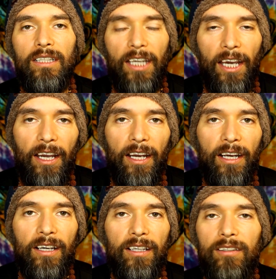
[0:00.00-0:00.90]

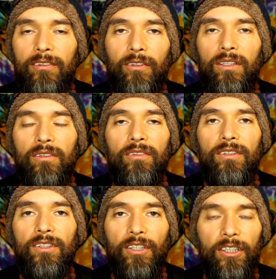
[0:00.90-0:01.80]
care, full of
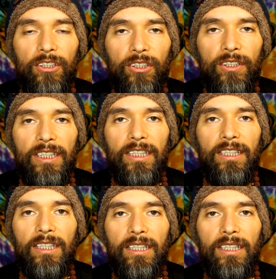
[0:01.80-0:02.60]
nurturing,